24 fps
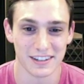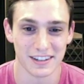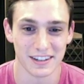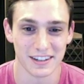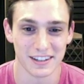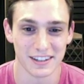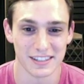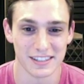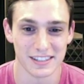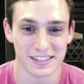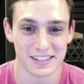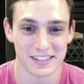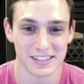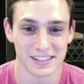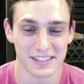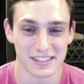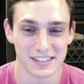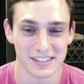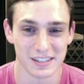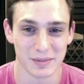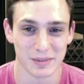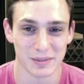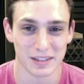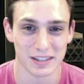It's
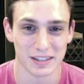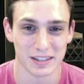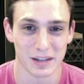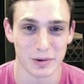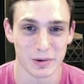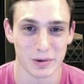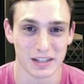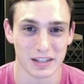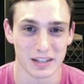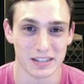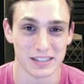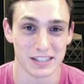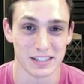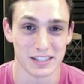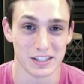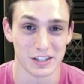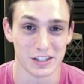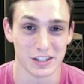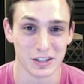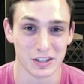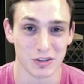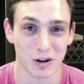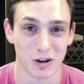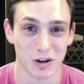something that we continue
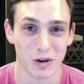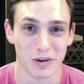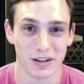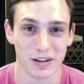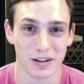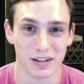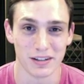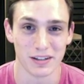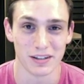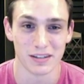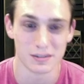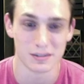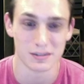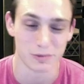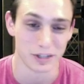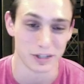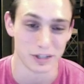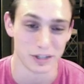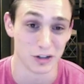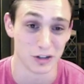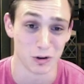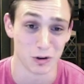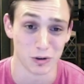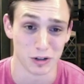to grow in. We
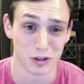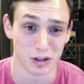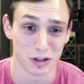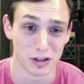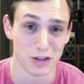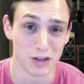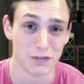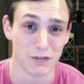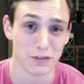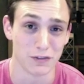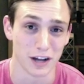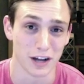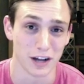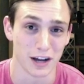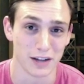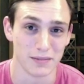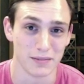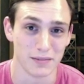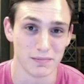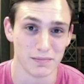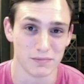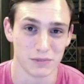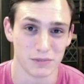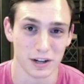can grow in our love for God
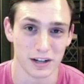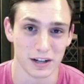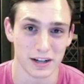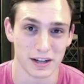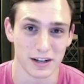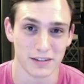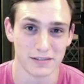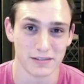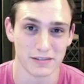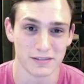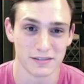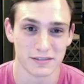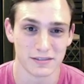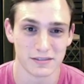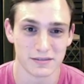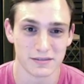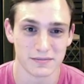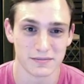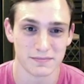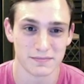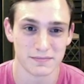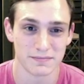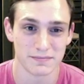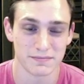right now.
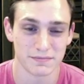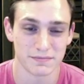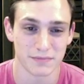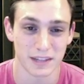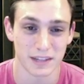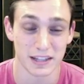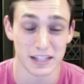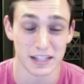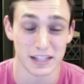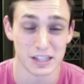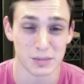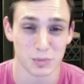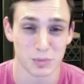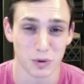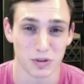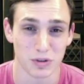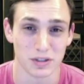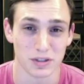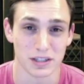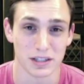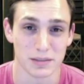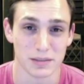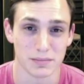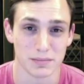And that's
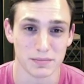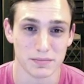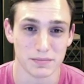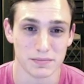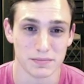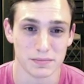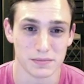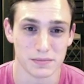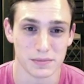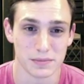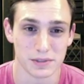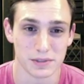important to him. So.